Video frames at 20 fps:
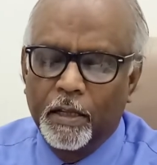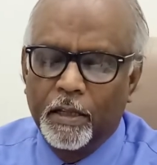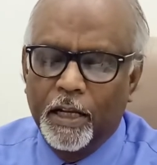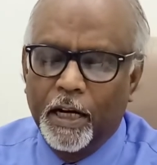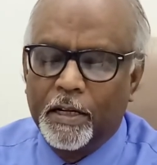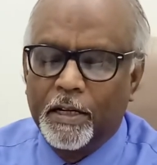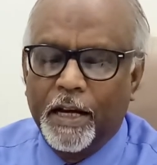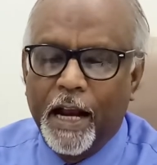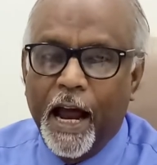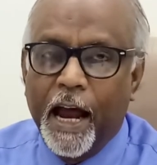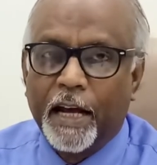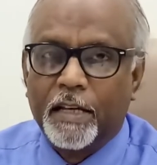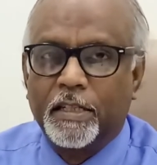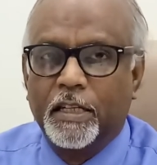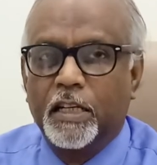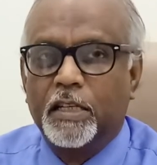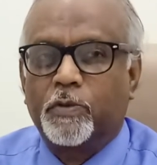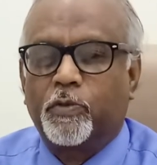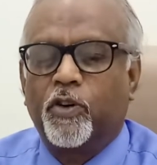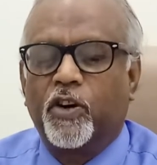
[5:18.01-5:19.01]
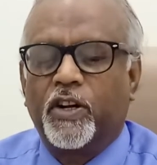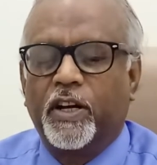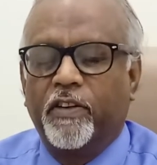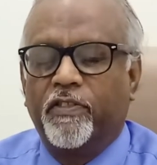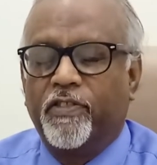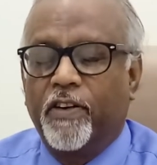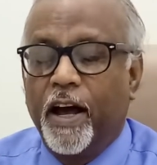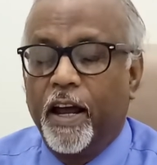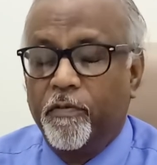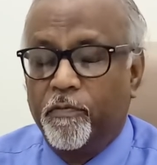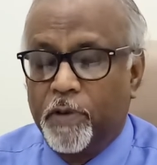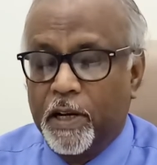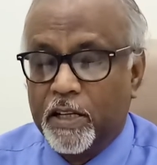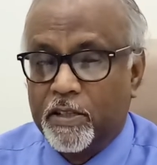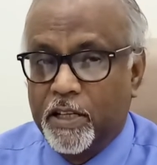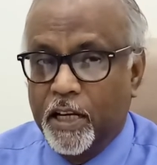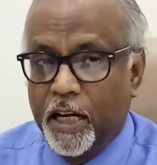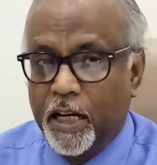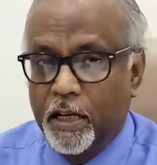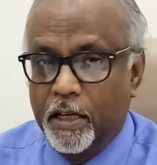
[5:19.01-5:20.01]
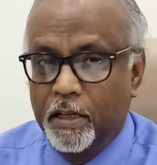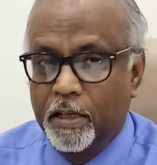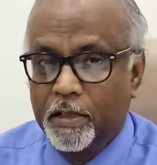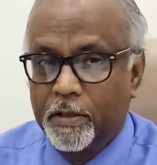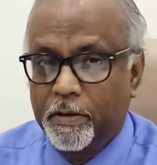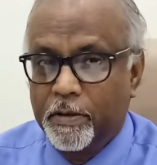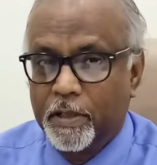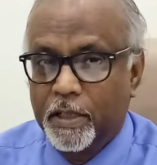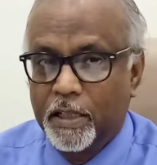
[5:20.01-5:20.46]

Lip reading: the tax is 45%,